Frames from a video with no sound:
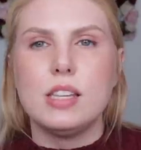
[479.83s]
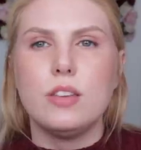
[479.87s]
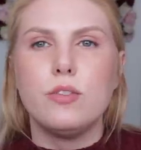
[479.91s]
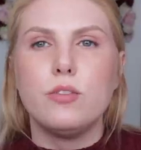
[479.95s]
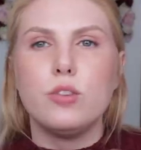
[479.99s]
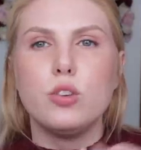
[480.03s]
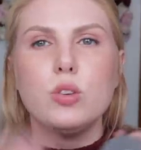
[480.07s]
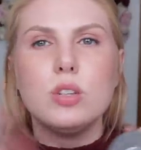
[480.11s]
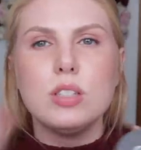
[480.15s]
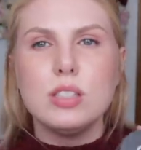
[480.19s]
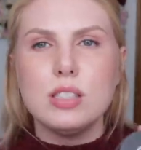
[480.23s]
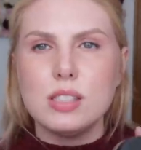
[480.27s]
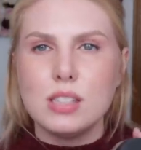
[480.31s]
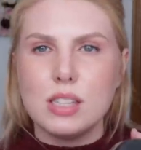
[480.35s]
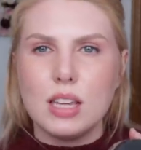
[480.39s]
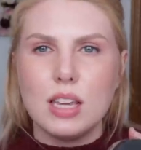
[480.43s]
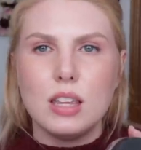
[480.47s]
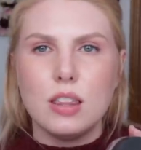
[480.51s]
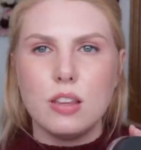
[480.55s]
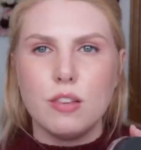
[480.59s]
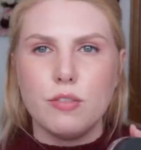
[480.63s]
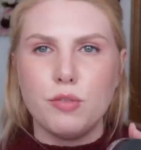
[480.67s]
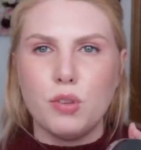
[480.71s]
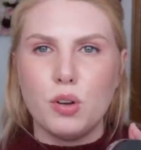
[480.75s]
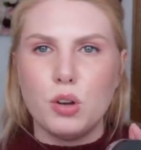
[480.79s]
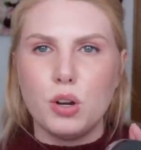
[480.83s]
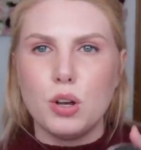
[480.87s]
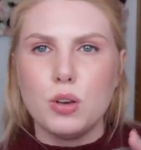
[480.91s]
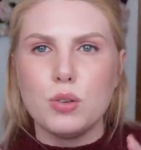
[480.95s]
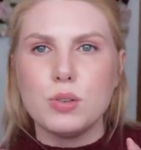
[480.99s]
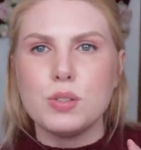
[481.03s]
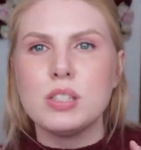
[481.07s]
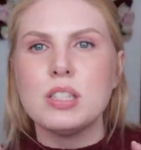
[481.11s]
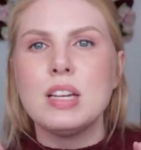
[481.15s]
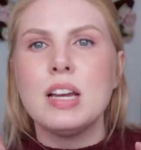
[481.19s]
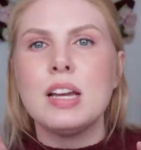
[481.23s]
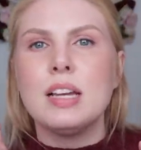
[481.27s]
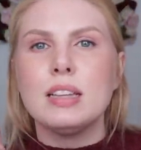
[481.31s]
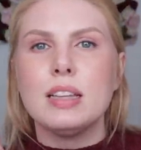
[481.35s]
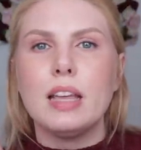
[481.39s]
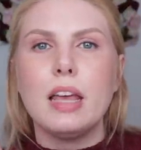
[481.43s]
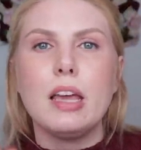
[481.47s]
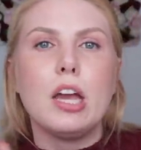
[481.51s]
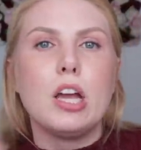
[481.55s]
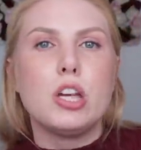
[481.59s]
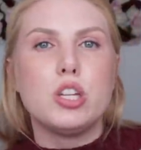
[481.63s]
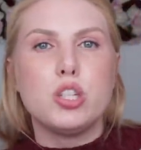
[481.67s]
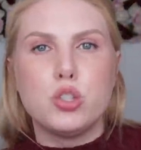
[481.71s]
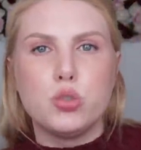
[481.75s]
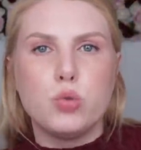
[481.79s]
If you can see in the photos, like
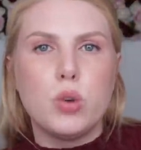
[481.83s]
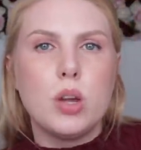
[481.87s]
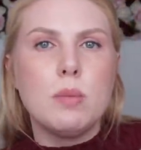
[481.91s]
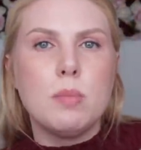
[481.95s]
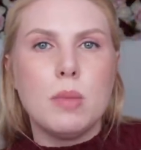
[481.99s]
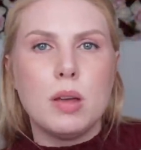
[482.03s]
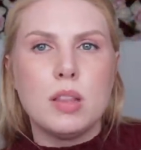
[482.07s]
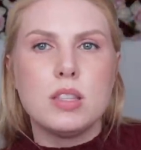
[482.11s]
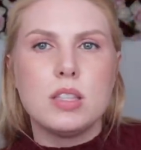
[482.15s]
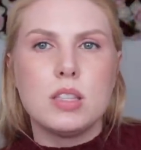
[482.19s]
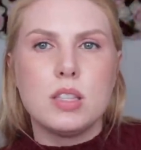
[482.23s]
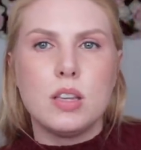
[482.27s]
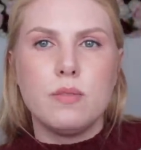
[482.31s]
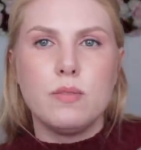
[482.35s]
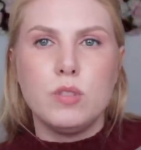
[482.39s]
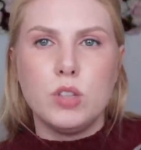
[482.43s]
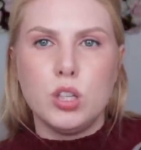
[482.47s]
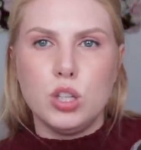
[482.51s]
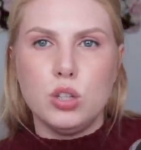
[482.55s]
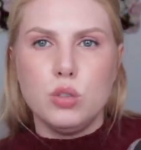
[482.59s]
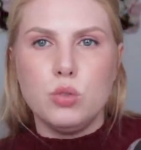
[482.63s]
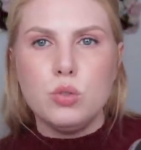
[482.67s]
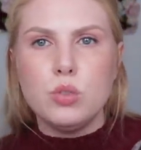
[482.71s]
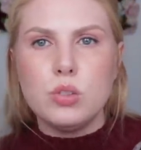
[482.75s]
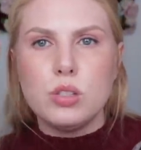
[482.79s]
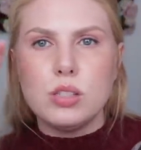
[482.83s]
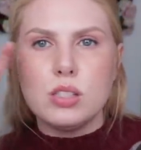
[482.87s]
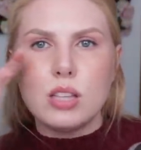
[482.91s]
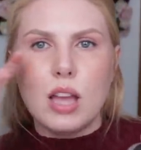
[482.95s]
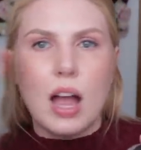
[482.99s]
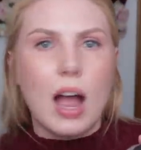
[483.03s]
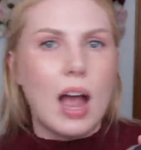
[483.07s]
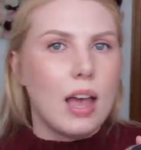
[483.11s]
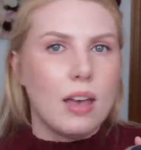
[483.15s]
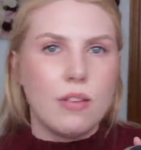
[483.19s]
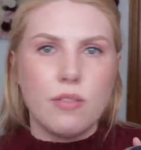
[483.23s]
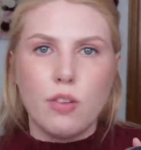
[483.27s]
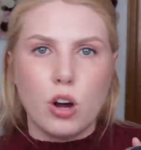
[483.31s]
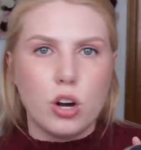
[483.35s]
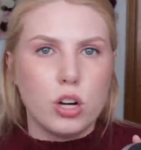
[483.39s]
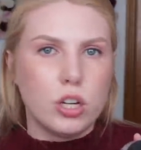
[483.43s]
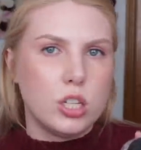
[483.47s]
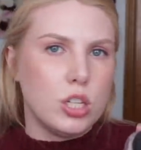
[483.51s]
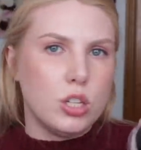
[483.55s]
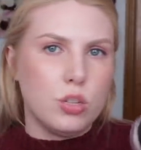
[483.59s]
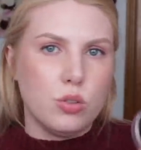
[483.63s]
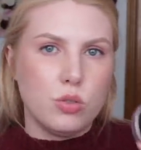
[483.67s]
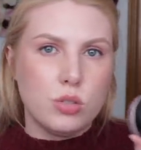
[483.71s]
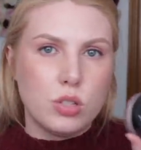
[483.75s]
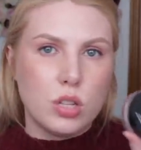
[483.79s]
a straight months of use, I've already
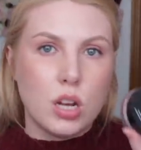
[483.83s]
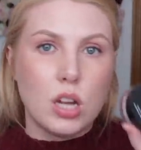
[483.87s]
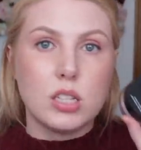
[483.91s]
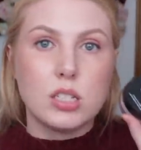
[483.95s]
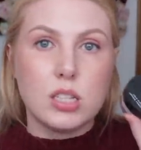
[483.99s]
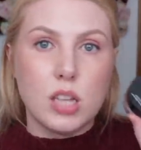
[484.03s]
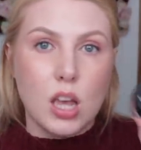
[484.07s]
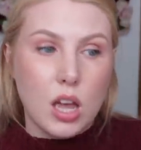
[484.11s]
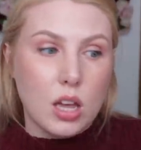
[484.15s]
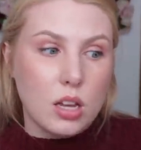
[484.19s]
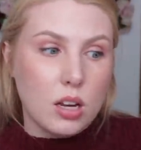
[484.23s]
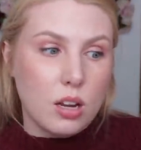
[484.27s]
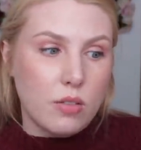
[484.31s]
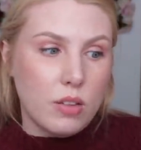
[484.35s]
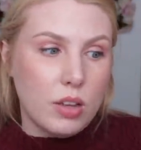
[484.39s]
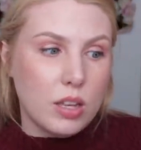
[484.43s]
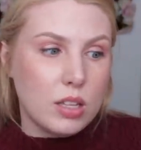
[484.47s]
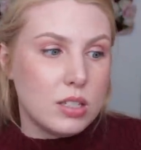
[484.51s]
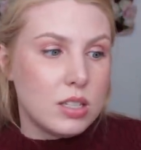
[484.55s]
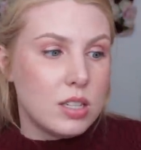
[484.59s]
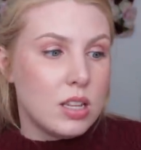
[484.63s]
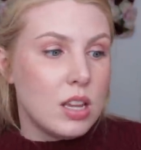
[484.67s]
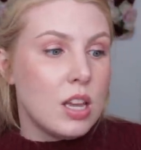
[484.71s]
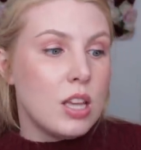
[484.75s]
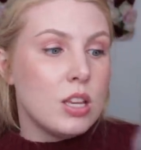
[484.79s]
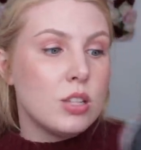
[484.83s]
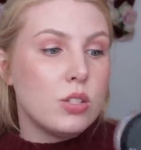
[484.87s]
used a ton of it.